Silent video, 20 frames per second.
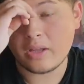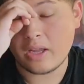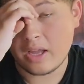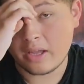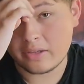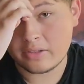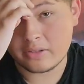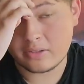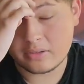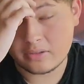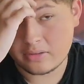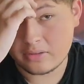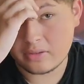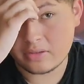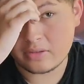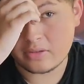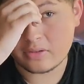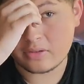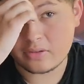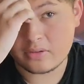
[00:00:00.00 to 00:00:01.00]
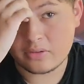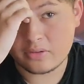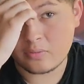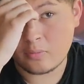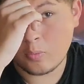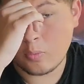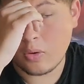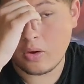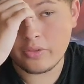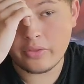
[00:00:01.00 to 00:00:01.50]
They're just,
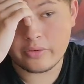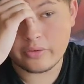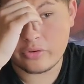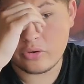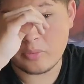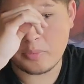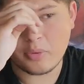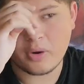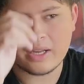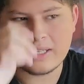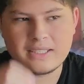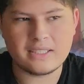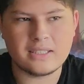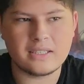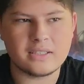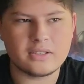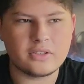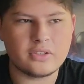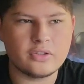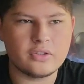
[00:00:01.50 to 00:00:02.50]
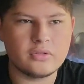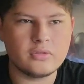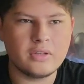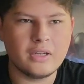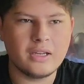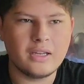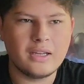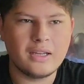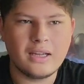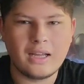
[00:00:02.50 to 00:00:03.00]
one, they're too pricey, and two,